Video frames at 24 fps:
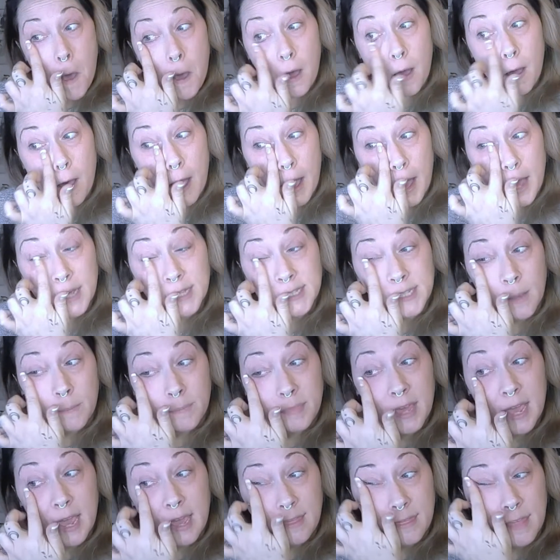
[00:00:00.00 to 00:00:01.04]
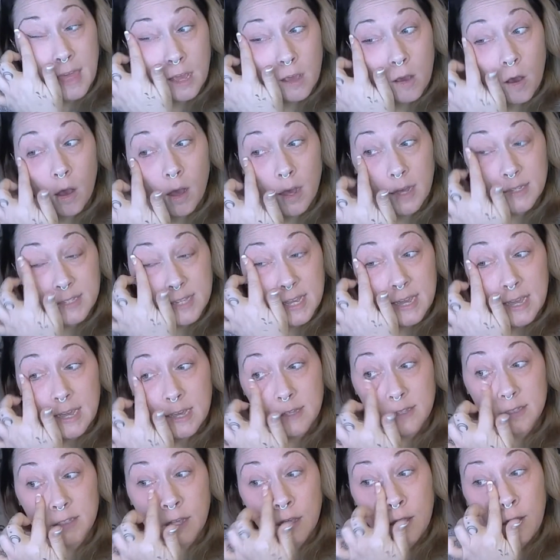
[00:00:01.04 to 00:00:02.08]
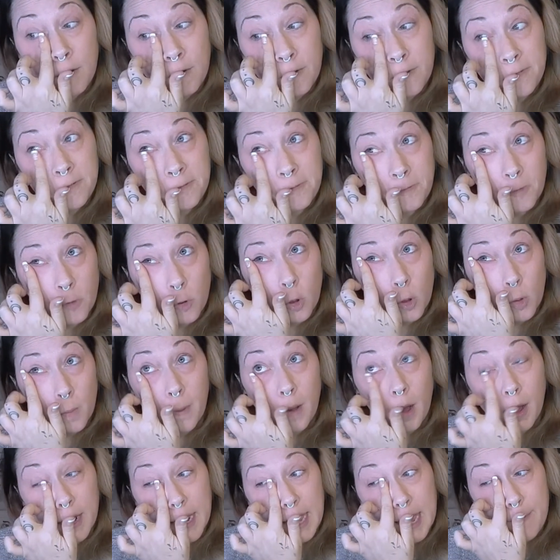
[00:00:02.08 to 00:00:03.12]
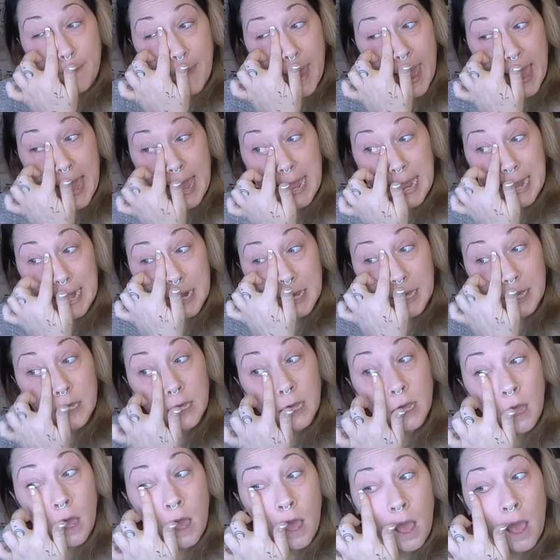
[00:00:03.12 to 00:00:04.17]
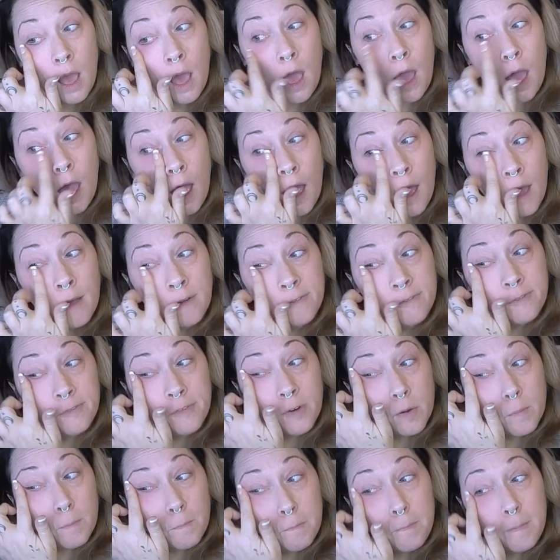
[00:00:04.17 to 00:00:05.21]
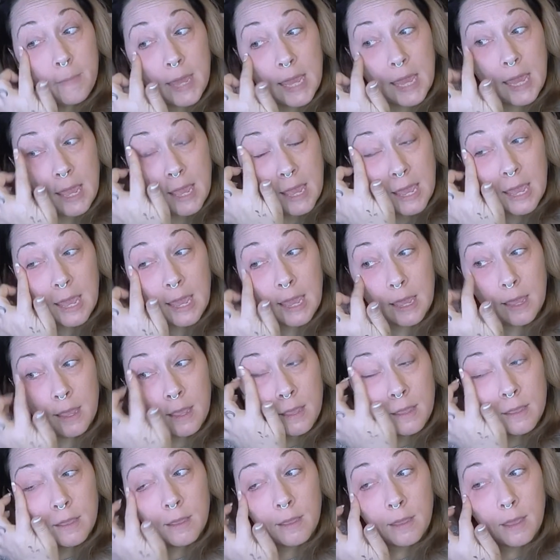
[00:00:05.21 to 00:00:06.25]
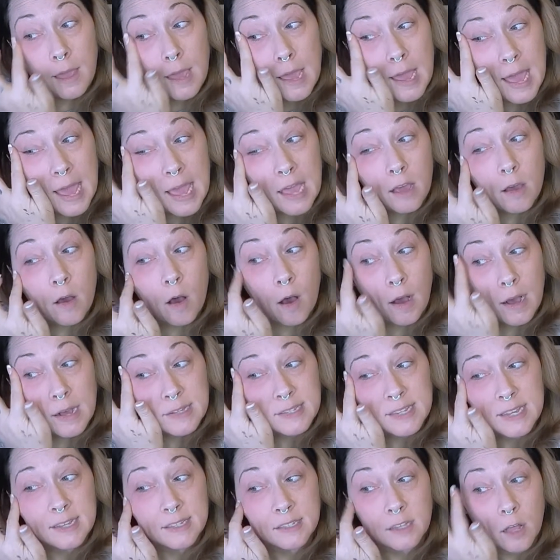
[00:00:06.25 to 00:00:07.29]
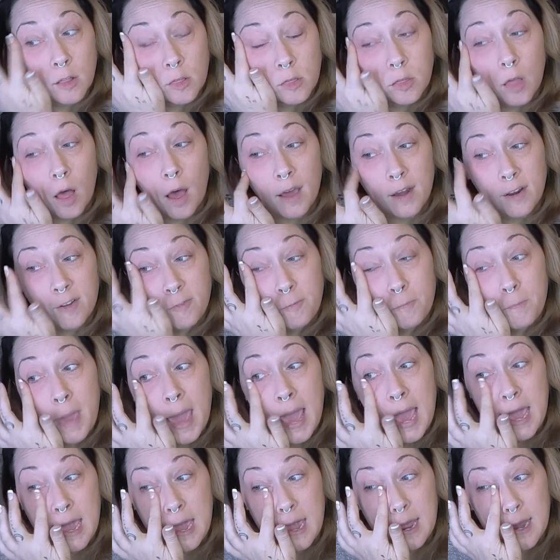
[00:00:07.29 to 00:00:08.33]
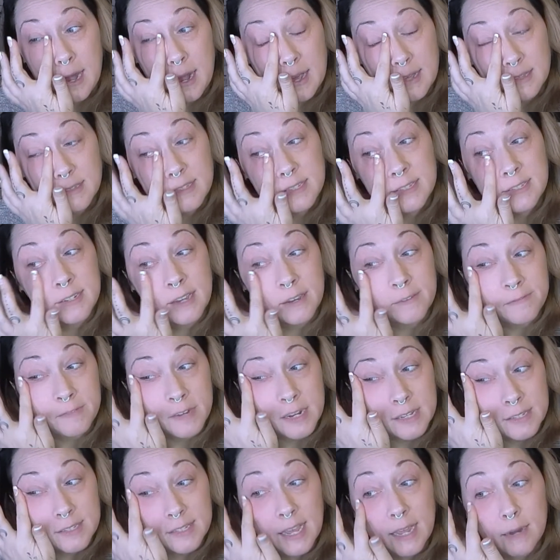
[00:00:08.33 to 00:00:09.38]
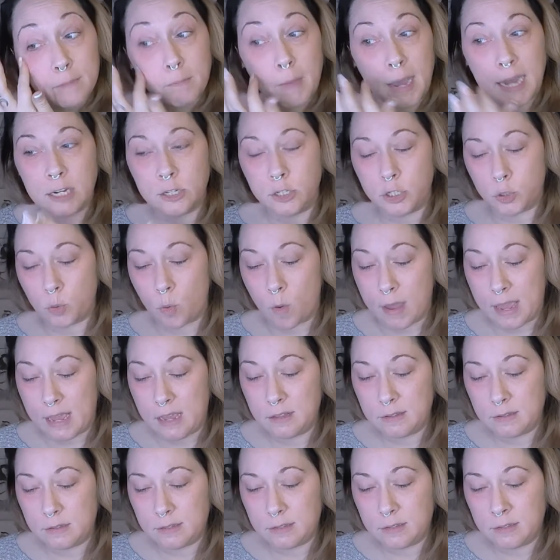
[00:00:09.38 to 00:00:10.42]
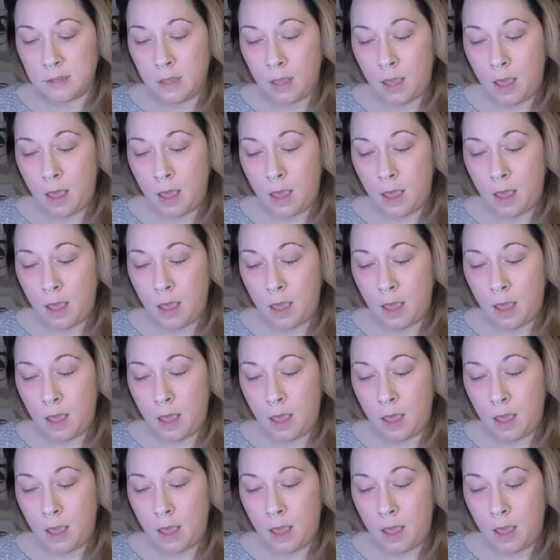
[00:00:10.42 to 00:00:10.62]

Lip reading: something that causes full body pain. For me, it causes a lot of pain and stiffness in my joints.